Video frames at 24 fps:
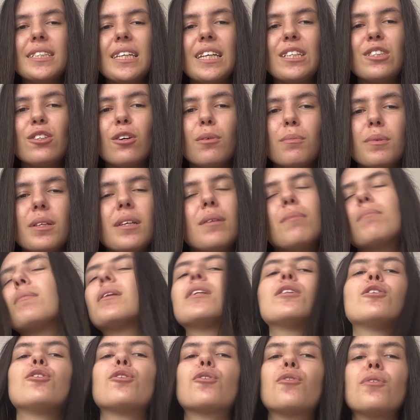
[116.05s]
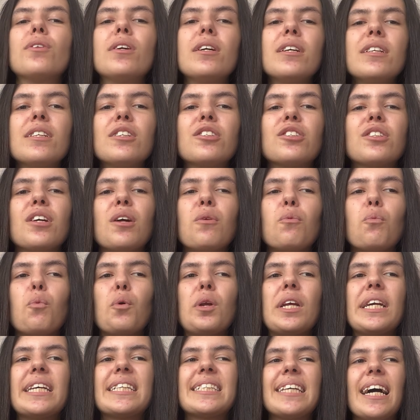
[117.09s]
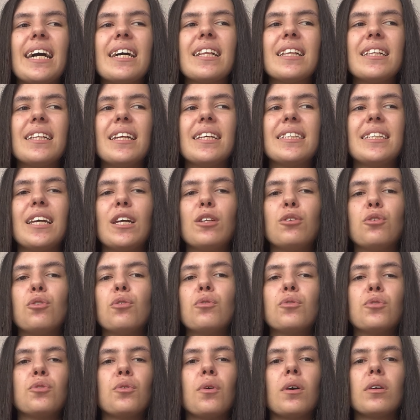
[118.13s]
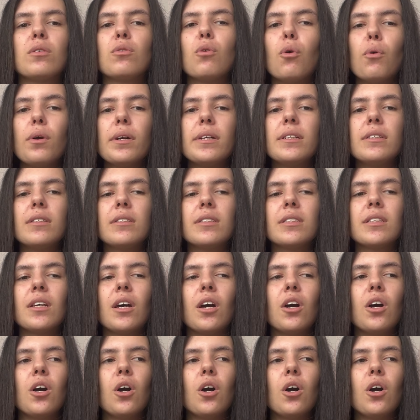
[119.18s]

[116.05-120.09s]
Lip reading: said something but you couldn't understand what exactly they said due to a noise,